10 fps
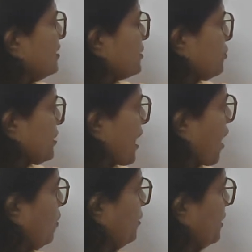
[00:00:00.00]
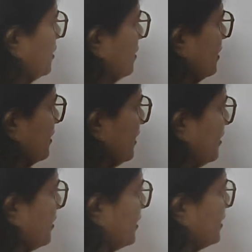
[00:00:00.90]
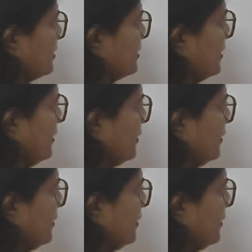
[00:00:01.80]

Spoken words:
So now here is